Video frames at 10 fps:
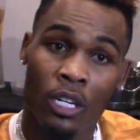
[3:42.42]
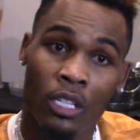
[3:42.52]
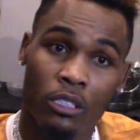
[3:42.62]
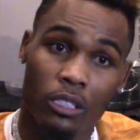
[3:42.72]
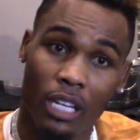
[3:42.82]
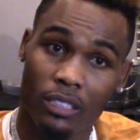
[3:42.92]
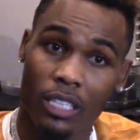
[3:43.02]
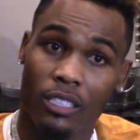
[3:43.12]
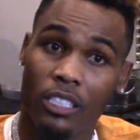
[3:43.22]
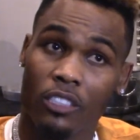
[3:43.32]

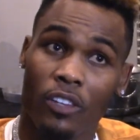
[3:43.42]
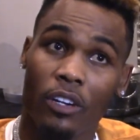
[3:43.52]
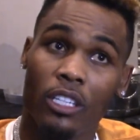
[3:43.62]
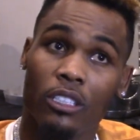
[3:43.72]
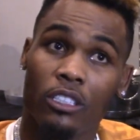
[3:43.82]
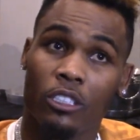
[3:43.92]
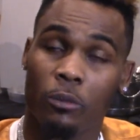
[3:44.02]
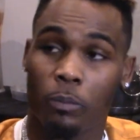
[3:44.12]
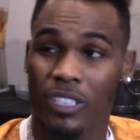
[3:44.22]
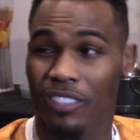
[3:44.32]
2018 is very
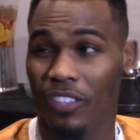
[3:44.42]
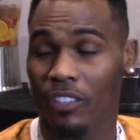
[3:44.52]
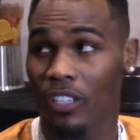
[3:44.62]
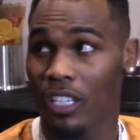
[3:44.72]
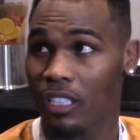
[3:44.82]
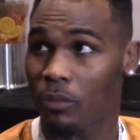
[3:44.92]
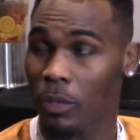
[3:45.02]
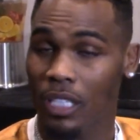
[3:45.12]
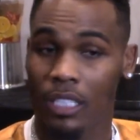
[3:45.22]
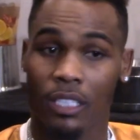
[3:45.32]
specific for us
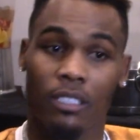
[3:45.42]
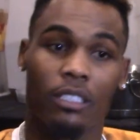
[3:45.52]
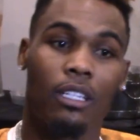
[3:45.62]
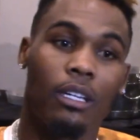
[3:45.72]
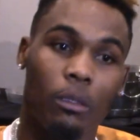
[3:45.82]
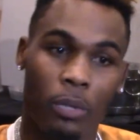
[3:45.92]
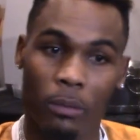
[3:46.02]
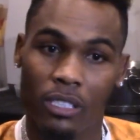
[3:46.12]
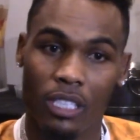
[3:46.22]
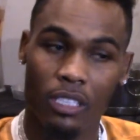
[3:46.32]
because
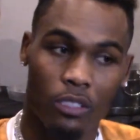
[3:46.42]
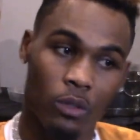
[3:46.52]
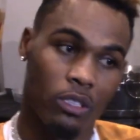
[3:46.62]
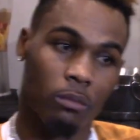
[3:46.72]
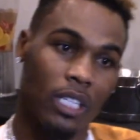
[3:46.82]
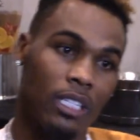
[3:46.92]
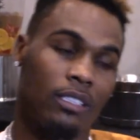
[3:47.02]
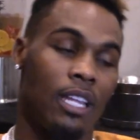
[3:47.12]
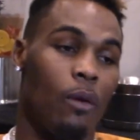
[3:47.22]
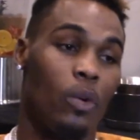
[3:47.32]
PBC is doing some things
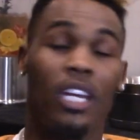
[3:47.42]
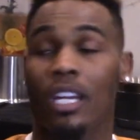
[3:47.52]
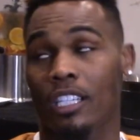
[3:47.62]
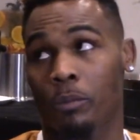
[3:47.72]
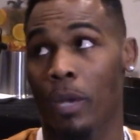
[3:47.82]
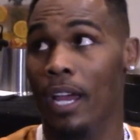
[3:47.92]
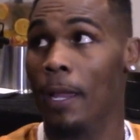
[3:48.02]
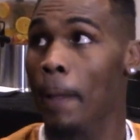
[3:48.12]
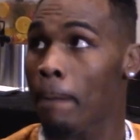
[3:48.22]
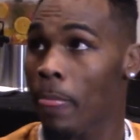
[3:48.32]
that we didn't
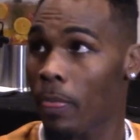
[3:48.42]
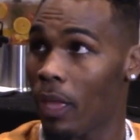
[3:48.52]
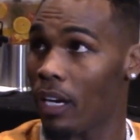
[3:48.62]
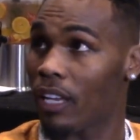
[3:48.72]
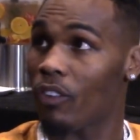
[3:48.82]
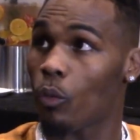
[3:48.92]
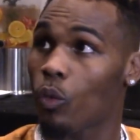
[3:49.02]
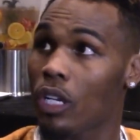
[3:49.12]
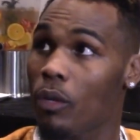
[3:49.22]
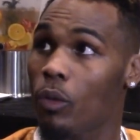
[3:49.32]
expect. They're giving
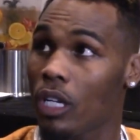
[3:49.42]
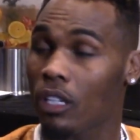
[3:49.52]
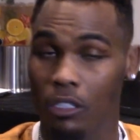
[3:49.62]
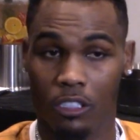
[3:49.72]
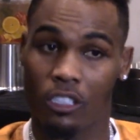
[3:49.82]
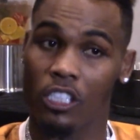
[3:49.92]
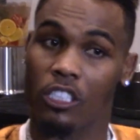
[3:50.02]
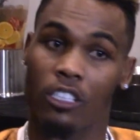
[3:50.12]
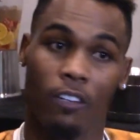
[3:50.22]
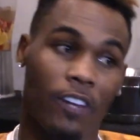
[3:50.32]
really, really close attention
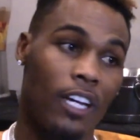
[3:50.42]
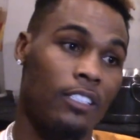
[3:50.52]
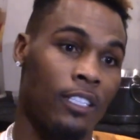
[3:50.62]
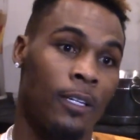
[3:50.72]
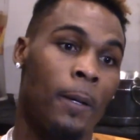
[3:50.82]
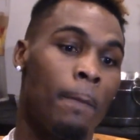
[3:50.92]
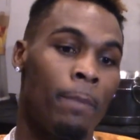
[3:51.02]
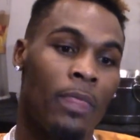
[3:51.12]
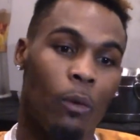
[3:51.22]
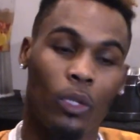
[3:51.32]
to the fighters. And
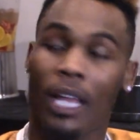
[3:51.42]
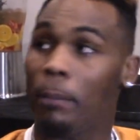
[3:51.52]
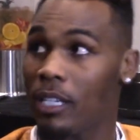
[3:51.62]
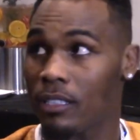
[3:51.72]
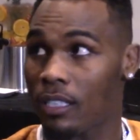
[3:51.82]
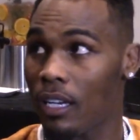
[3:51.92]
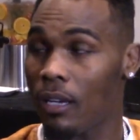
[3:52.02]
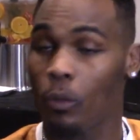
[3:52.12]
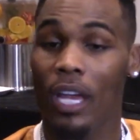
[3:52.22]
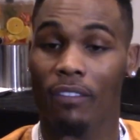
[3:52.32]
with that being said,
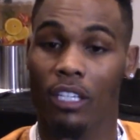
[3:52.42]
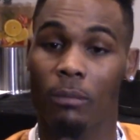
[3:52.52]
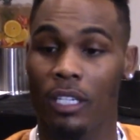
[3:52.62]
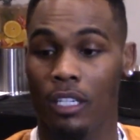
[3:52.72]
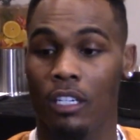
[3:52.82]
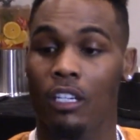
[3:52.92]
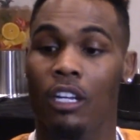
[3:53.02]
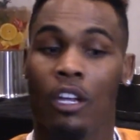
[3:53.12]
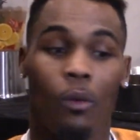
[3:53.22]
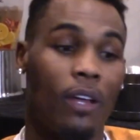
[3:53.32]
we have to come in here,
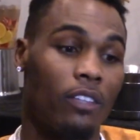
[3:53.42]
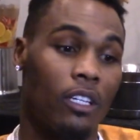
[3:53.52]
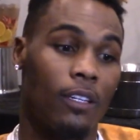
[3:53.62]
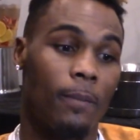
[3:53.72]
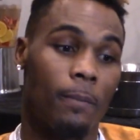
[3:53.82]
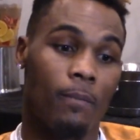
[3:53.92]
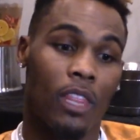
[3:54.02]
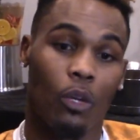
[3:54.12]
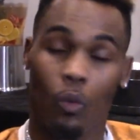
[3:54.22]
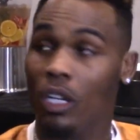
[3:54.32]
we have to
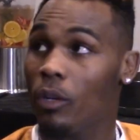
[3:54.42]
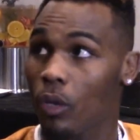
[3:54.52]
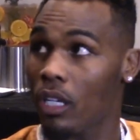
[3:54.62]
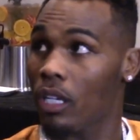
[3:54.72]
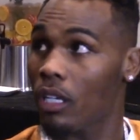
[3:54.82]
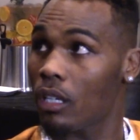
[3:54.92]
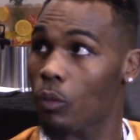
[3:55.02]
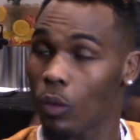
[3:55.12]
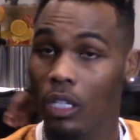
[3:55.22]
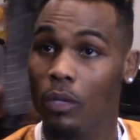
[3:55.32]
really, really,
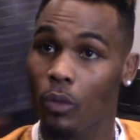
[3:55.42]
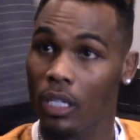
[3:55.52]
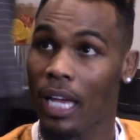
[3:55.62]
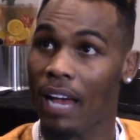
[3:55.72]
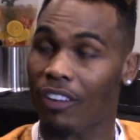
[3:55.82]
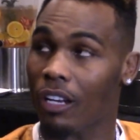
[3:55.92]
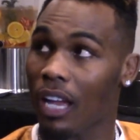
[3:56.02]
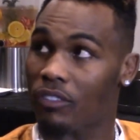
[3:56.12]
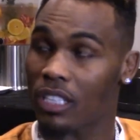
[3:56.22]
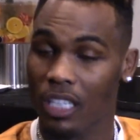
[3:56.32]
really, really have our
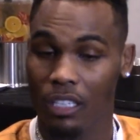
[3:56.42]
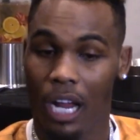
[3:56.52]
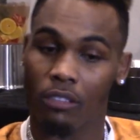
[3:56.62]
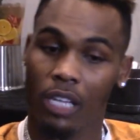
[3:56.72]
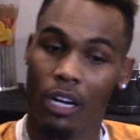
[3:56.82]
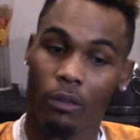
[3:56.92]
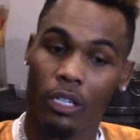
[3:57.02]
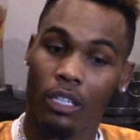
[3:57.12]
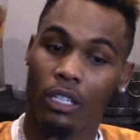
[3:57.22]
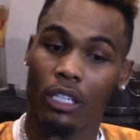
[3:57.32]
life together outside the
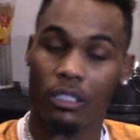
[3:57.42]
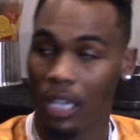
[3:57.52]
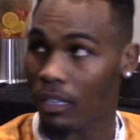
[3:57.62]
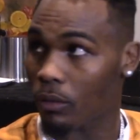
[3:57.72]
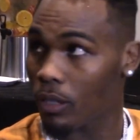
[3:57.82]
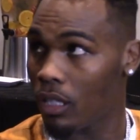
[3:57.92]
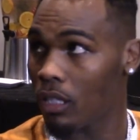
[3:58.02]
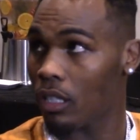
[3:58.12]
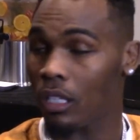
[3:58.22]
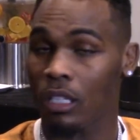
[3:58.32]
ring, inside the ring,
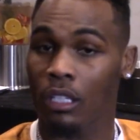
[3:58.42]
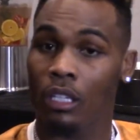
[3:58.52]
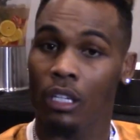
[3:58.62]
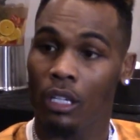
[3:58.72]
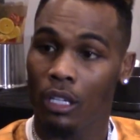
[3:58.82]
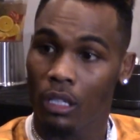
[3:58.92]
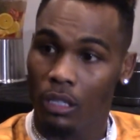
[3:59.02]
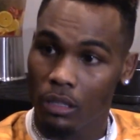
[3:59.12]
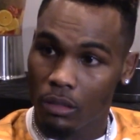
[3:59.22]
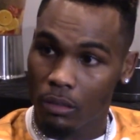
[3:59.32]
and
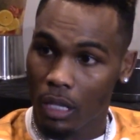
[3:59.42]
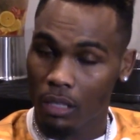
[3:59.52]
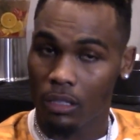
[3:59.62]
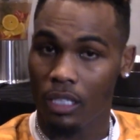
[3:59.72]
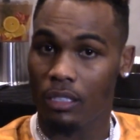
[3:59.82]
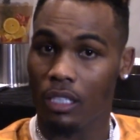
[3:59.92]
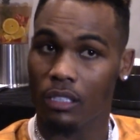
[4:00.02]
2018 is